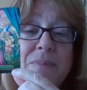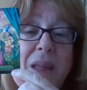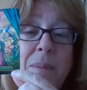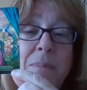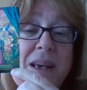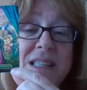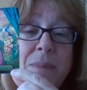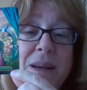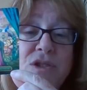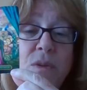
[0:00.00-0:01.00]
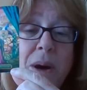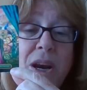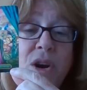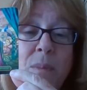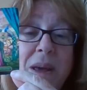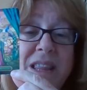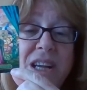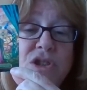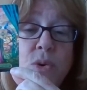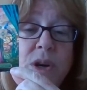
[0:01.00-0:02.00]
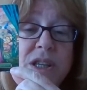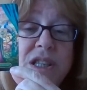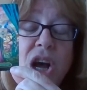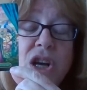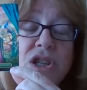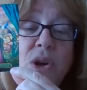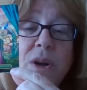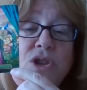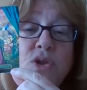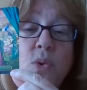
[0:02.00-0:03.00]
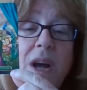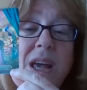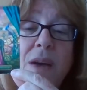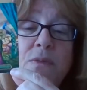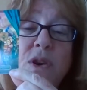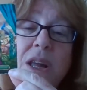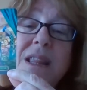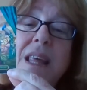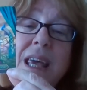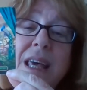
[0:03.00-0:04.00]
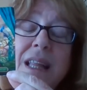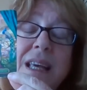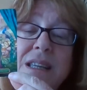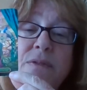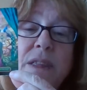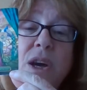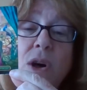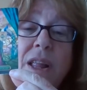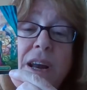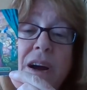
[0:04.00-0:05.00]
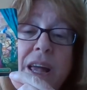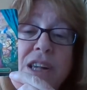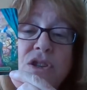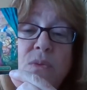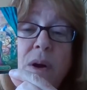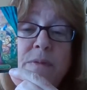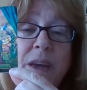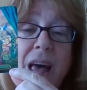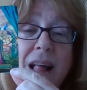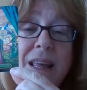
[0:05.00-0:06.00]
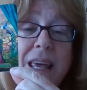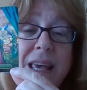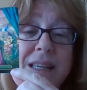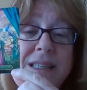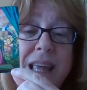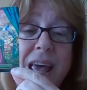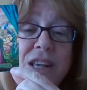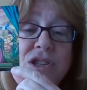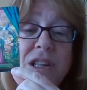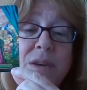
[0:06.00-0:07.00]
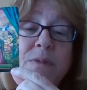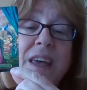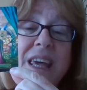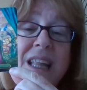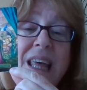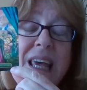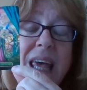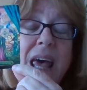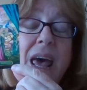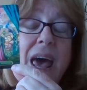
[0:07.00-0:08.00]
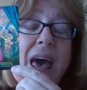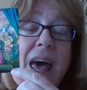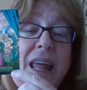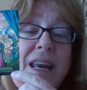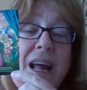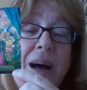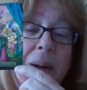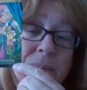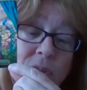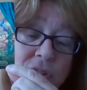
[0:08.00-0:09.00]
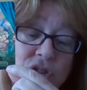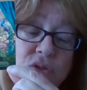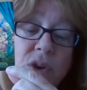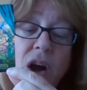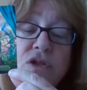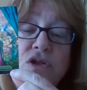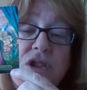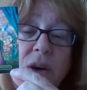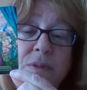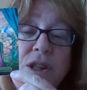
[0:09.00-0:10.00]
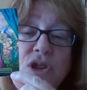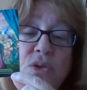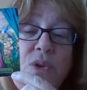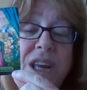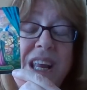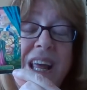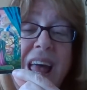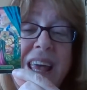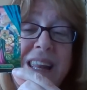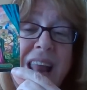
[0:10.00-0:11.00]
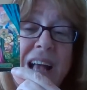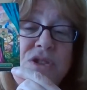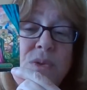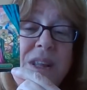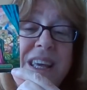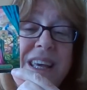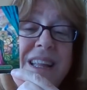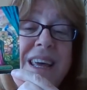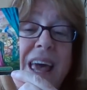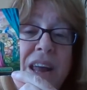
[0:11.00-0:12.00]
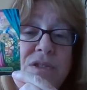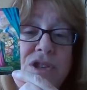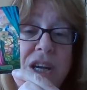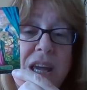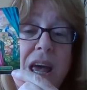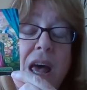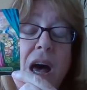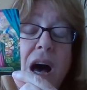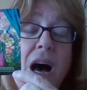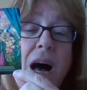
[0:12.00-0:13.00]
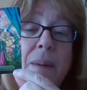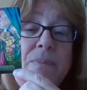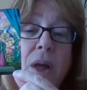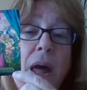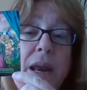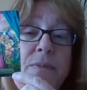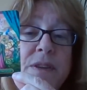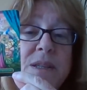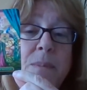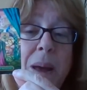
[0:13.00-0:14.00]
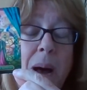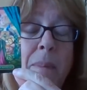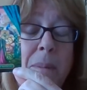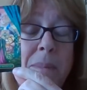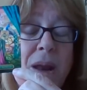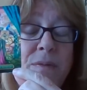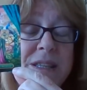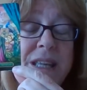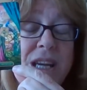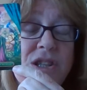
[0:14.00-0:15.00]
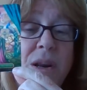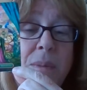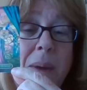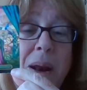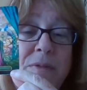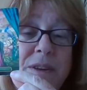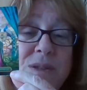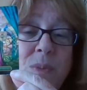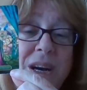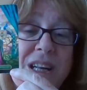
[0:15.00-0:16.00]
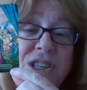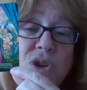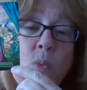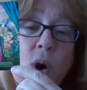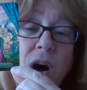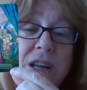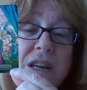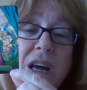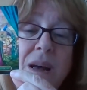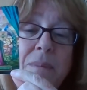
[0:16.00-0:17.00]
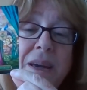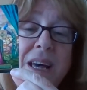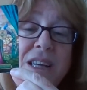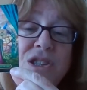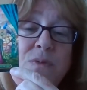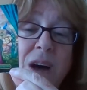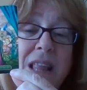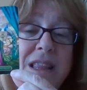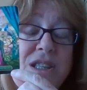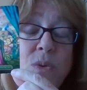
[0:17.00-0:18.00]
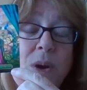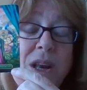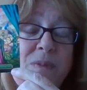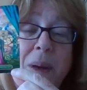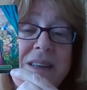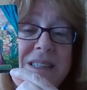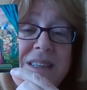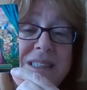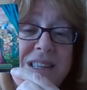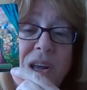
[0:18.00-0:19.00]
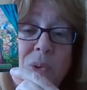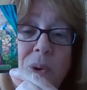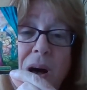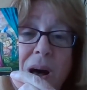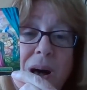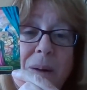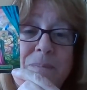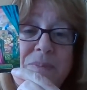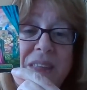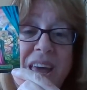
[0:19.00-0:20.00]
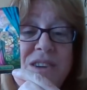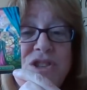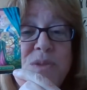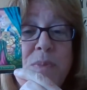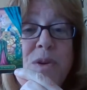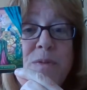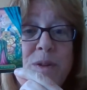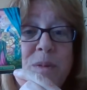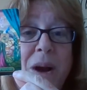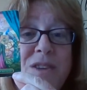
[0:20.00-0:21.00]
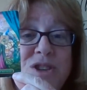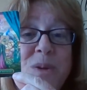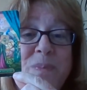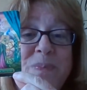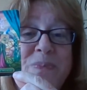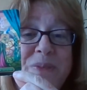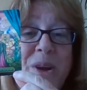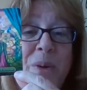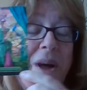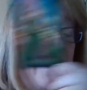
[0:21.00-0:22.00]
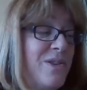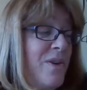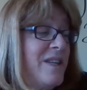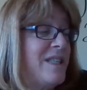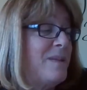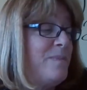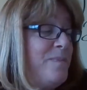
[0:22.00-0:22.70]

and make some extra money or make that choice. So enjoy. If you need the healing, definitely call on Archangel Raphael. He is the angel of healing, and you can shroud yourself in this green natural healing energy. And if it's about manifestation, to manifest what it is you want, because you've got this Queen of Pentacles. So the energy is beautiful around you. Okay, Taurus?